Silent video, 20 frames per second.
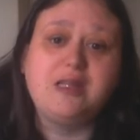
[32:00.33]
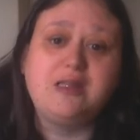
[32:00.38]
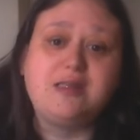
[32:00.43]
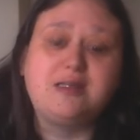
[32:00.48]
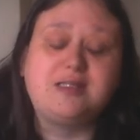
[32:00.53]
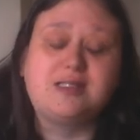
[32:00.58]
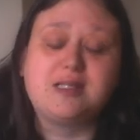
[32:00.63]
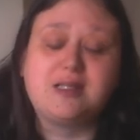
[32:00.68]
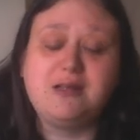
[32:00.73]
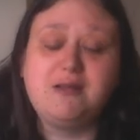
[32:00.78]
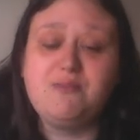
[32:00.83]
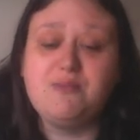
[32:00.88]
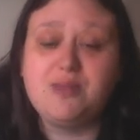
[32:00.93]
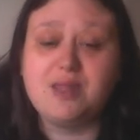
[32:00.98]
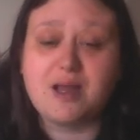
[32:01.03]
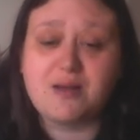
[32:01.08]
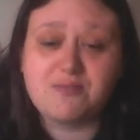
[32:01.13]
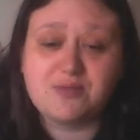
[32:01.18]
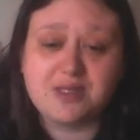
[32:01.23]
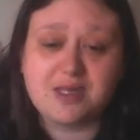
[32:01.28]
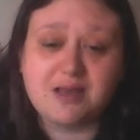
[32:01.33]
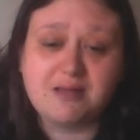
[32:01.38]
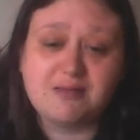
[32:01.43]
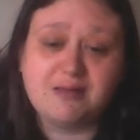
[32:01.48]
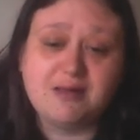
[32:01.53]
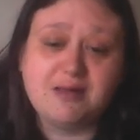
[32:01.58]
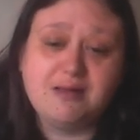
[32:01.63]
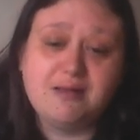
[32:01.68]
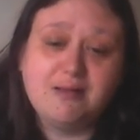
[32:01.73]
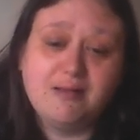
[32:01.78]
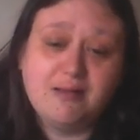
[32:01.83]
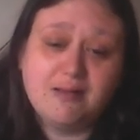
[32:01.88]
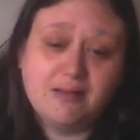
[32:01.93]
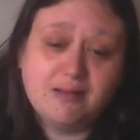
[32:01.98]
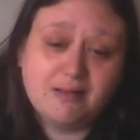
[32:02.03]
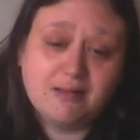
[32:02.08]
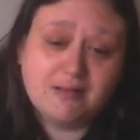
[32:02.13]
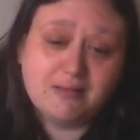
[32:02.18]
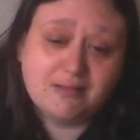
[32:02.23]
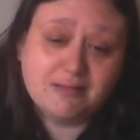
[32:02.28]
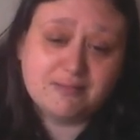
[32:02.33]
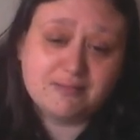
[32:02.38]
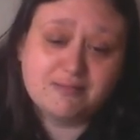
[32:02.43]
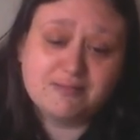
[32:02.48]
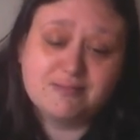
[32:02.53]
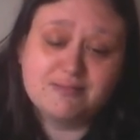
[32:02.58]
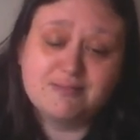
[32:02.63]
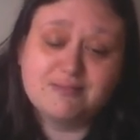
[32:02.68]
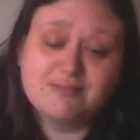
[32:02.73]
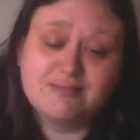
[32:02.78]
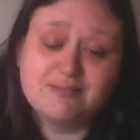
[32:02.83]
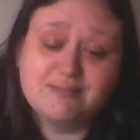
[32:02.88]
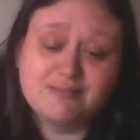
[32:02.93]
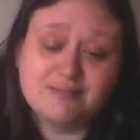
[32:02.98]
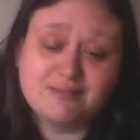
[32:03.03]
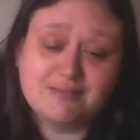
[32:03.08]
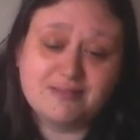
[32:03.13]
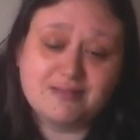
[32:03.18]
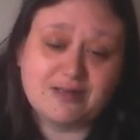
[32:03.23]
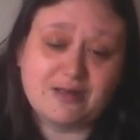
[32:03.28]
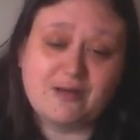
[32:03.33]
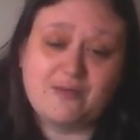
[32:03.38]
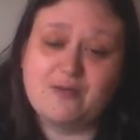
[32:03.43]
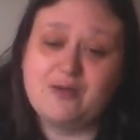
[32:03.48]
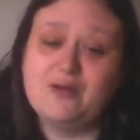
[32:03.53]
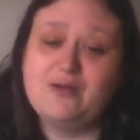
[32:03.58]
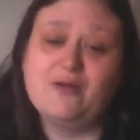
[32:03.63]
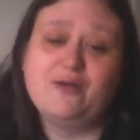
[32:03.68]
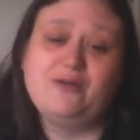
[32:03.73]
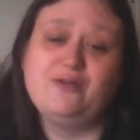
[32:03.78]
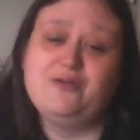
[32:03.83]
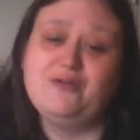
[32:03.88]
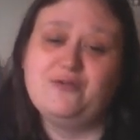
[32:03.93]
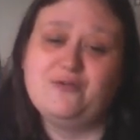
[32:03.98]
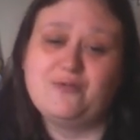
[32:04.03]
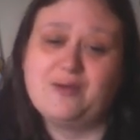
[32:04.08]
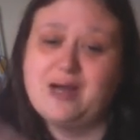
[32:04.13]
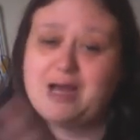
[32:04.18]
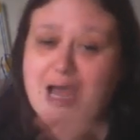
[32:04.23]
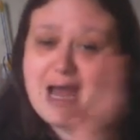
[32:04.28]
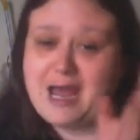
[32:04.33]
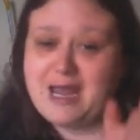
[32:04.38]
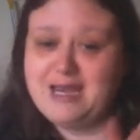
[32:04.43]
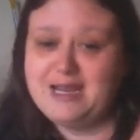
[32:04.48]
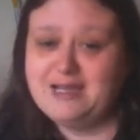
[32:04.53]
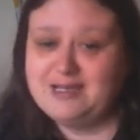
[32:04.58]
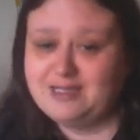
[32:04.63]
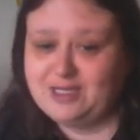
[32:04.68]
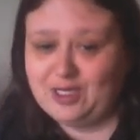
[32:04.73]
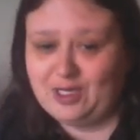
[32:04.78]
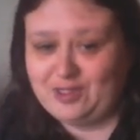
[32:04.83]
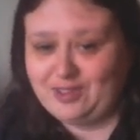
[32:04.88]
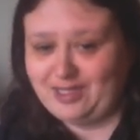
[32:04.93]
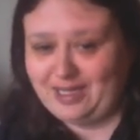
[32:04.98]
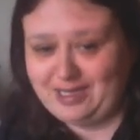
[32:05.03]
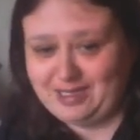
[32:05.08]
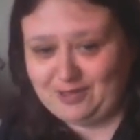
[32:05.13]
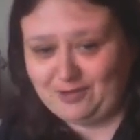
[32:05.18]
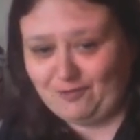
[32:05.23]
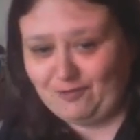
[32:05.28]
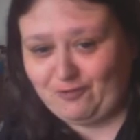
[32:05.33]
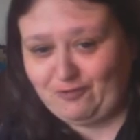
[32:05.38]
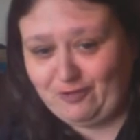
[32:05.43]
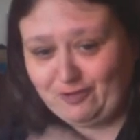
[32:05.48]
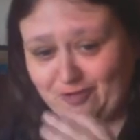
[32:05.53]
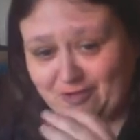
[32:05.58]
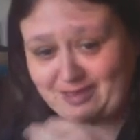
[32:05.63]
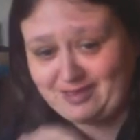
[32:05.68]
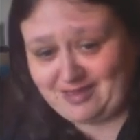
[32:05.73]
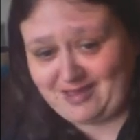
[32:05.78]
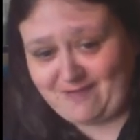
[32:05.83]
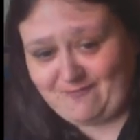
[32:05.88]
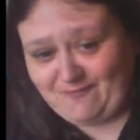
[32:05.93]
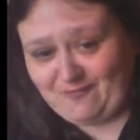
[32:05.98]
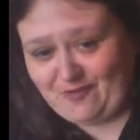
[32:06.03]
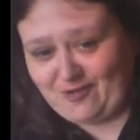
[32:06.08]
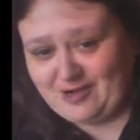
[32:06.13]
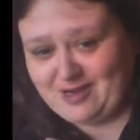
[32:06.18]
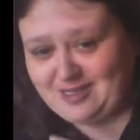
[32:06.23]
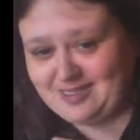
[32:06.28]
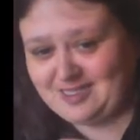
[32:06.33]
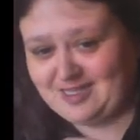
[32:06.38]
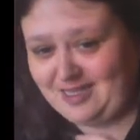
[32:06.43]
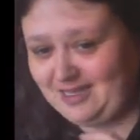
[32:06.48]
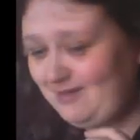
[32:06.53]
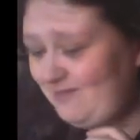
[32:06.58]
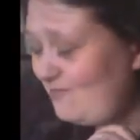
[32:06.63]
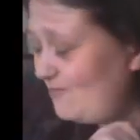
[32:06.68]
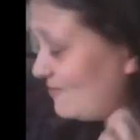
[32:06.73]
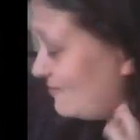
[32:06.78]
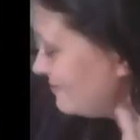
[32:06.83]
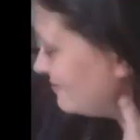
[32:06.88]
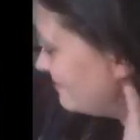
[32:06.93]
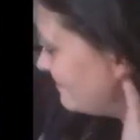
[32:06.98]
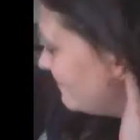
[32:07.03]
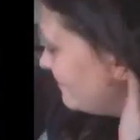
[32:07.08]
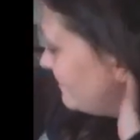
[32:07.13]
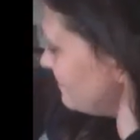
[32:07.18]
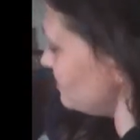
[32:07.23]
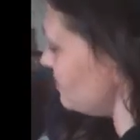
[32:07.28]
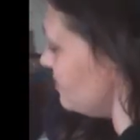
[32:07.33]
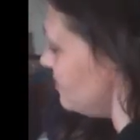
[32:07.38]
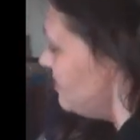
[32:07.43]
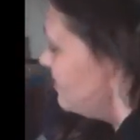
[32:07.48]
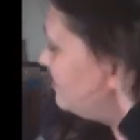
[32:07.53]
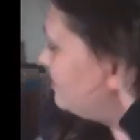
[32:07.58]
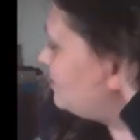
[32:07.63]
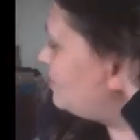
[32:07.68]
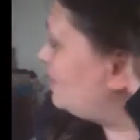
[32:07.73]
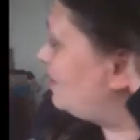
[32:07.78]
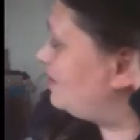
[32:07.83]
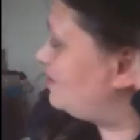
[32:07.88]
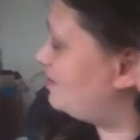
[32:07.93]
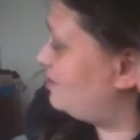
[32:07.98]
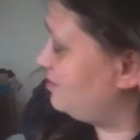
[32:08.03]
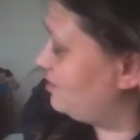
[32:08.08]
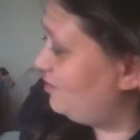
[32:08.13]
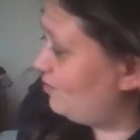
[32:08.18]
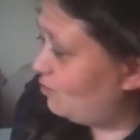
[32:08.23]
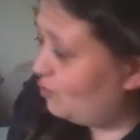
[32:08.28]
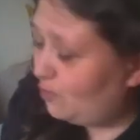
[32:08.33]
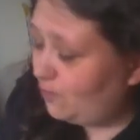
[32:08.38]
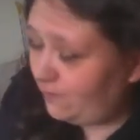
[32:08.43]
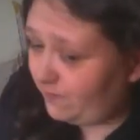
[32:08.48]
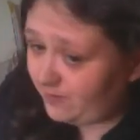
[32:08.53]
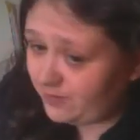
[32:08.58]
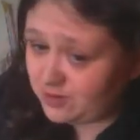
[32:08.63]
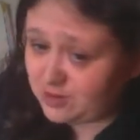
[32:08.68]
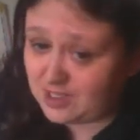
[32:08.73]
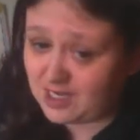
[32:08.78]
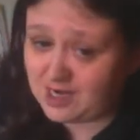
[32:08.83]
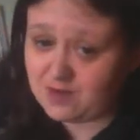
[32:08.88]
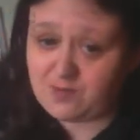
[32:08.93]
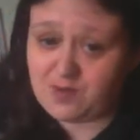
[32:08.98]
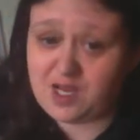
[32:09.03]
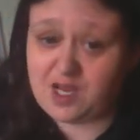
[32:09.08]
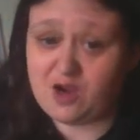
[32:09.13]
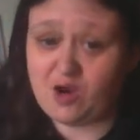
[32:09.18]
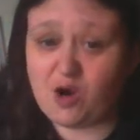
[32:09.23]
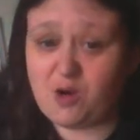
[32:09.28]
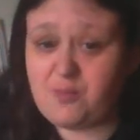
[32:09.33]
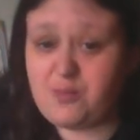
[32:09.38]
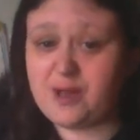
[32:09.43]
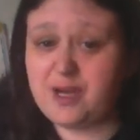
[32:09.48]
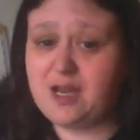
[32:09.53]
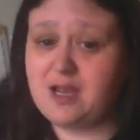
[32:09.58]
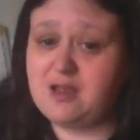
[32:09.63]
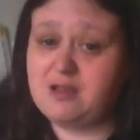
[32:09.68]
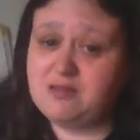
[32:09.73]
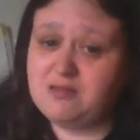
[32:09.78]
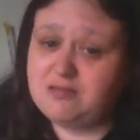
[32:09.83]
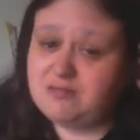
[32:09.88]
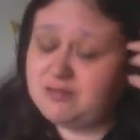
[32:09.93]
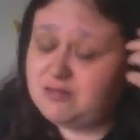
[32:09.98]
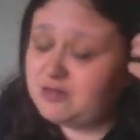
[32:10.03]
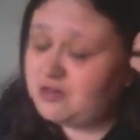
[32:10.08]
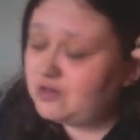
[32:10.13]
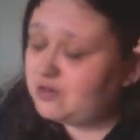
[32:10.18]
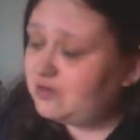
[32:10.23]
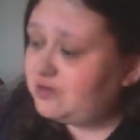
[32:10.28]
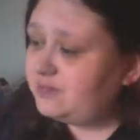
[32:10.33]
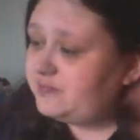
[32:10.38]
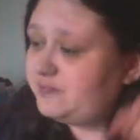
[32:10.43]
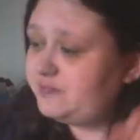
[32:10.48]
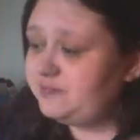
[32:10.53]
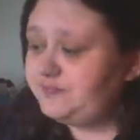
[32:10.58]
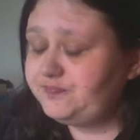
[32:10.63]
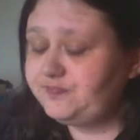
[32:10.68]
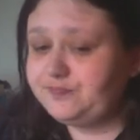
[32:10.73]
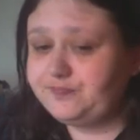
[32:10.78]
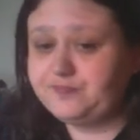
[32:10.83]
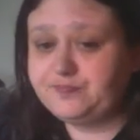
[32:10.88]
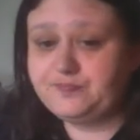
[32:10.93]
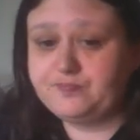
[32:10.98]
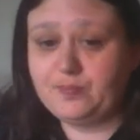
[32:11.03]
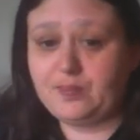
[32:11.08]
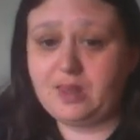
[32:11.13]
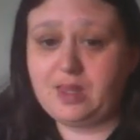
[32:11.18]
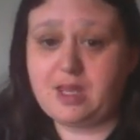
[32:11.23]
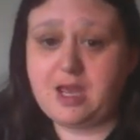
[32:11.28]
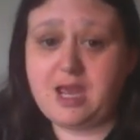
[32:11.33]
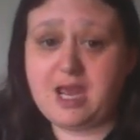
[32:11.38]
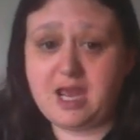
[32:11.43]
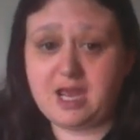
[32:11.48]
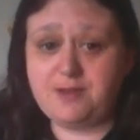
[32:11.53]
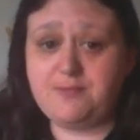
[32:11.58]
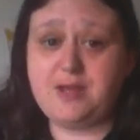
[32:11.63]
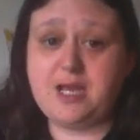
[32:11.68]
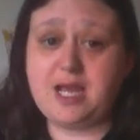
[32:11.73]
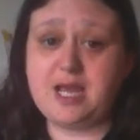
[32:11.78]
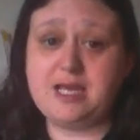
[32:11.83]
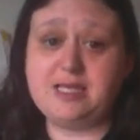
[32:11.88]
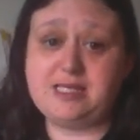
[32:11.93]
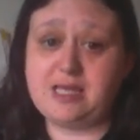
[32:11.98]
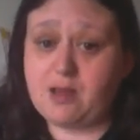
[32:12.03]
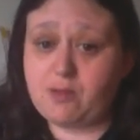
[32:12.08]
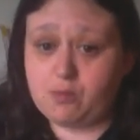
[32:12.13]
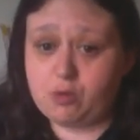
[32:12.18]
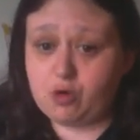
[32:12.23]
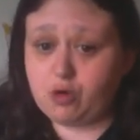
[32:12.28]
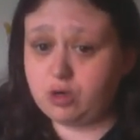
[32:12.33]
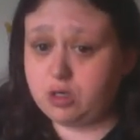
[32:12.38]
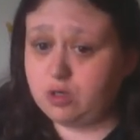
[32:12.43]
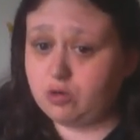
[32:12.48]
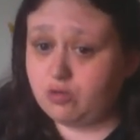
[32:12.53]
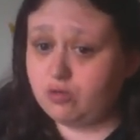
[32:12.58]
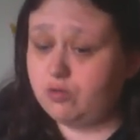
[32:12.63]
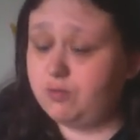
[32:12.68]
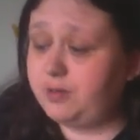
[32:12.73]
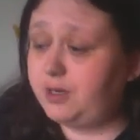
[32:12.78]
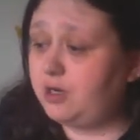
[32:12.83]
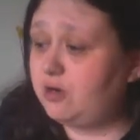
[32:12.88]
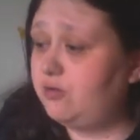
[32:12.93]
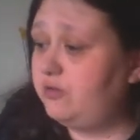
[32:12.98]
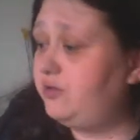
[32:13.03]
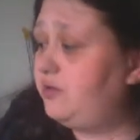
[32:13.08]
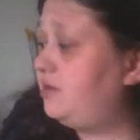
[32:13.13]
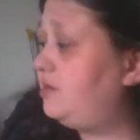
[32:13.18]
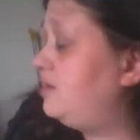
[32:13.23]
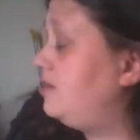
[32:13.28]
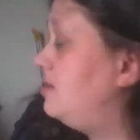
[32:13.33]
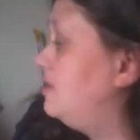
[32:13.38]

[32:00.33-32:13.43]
sleeping and I'm sitting like, and I'm like, oh, you know what, I need to turn this off now because I'm falling asleep. So I turned it off, but she didn't wake up or anything. So anyway guys, I'm going to go because